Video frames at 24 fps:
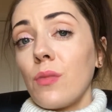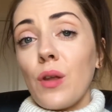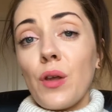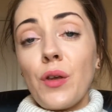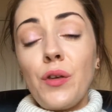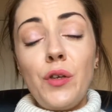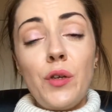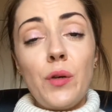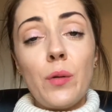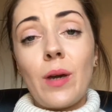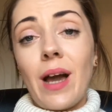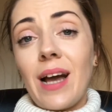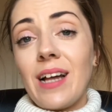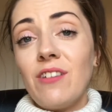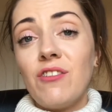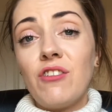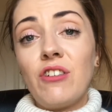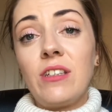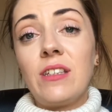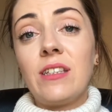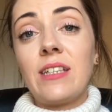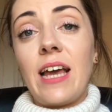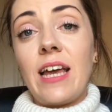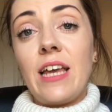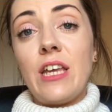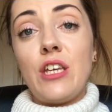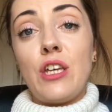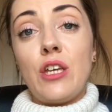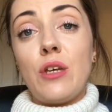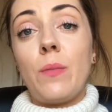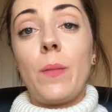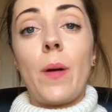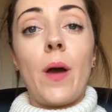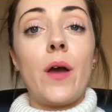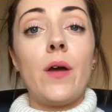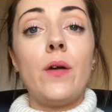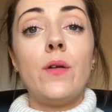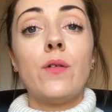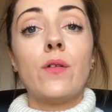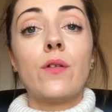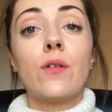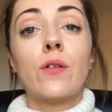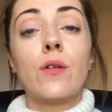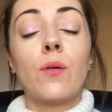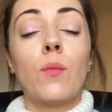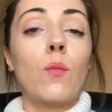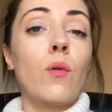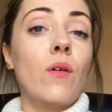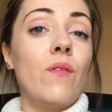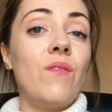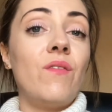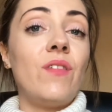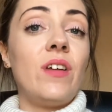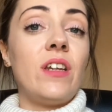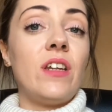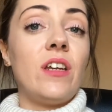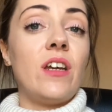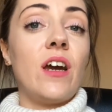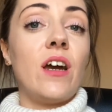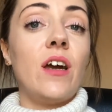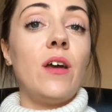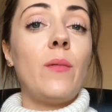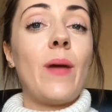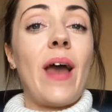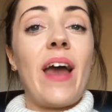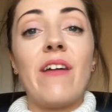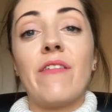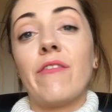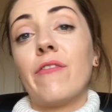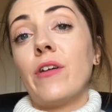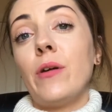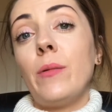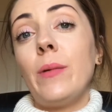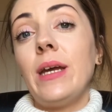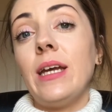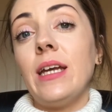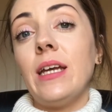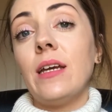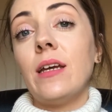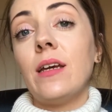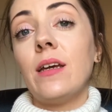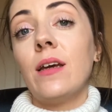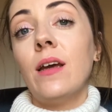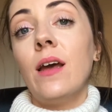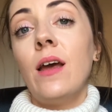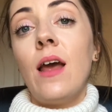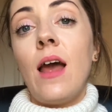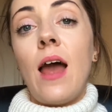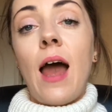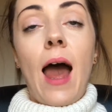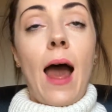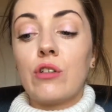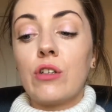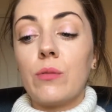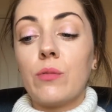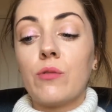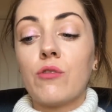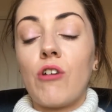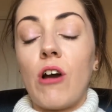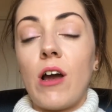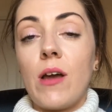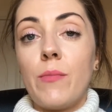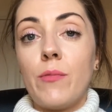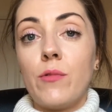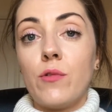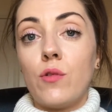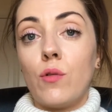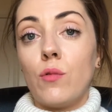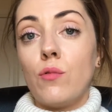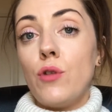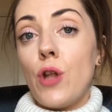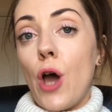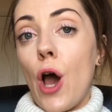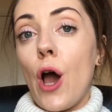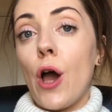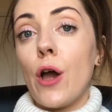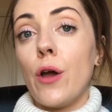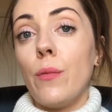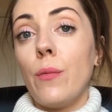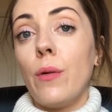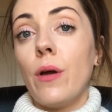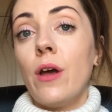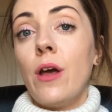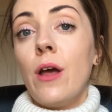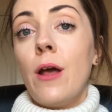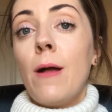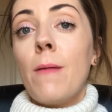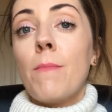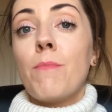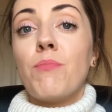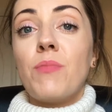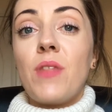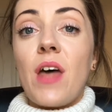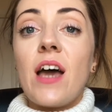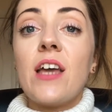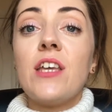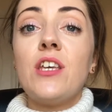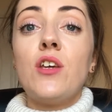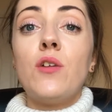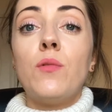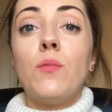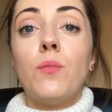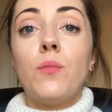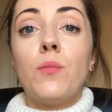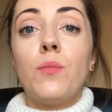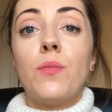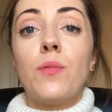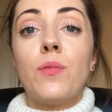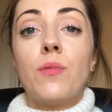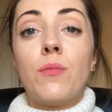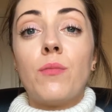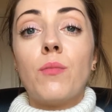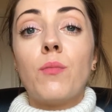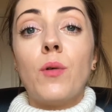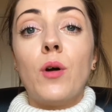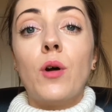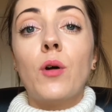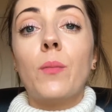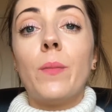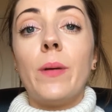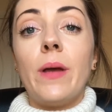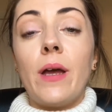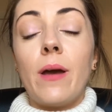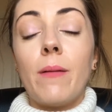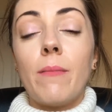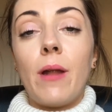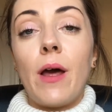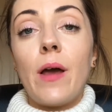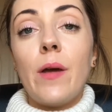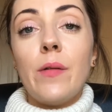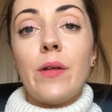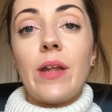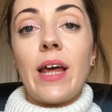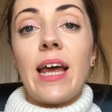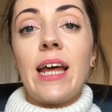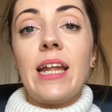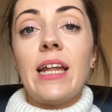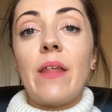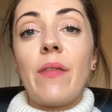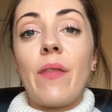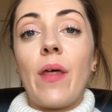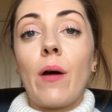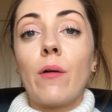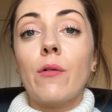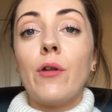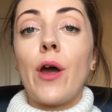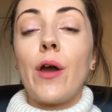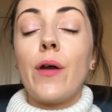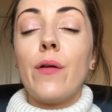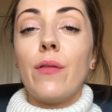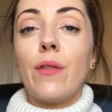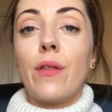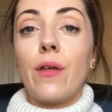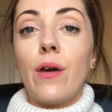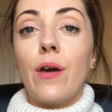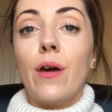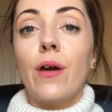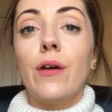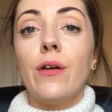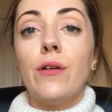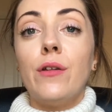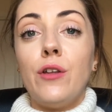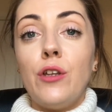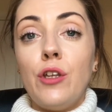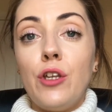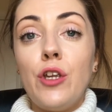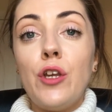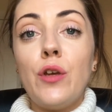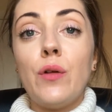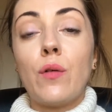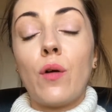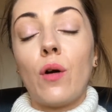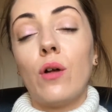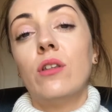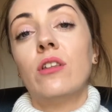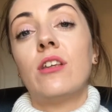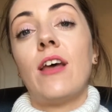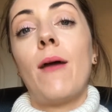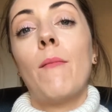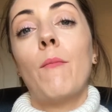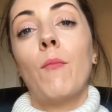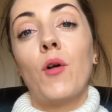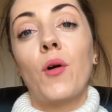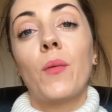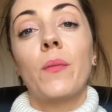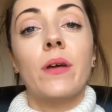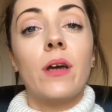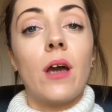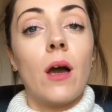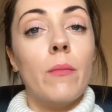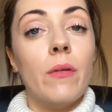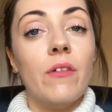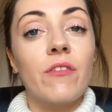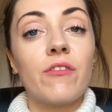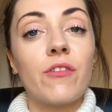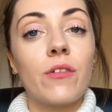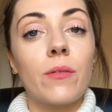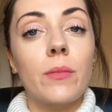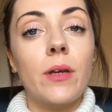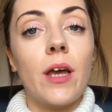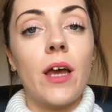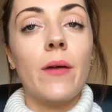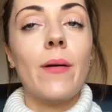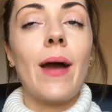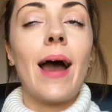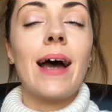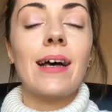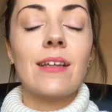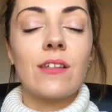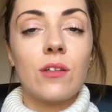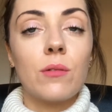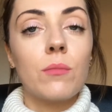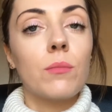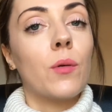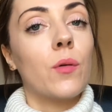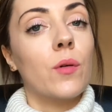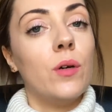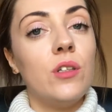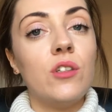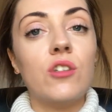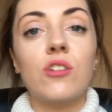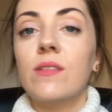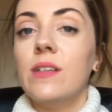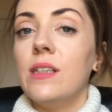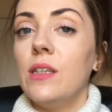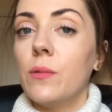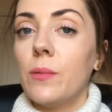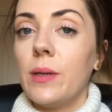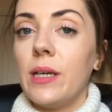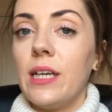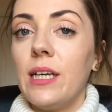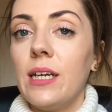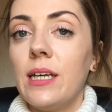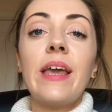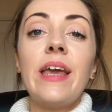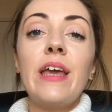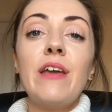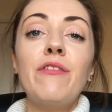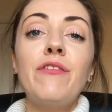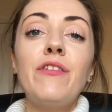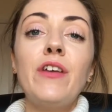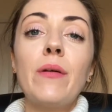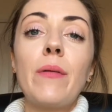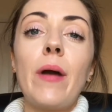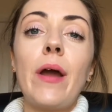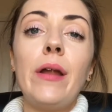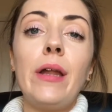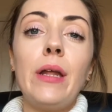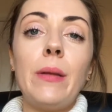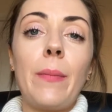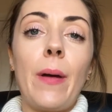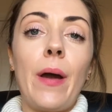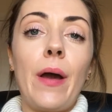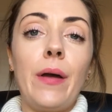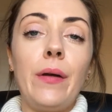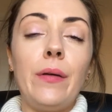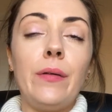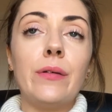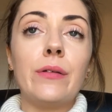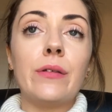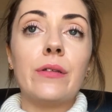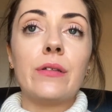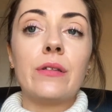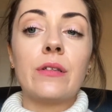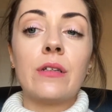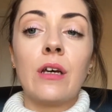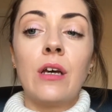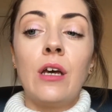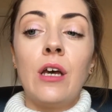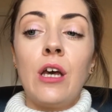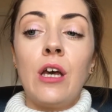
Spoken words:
You can just say you post 1 video every week. Subscribers will know that you will be uploading, they'll know that new content will be coming from you at some point during the week. If you only post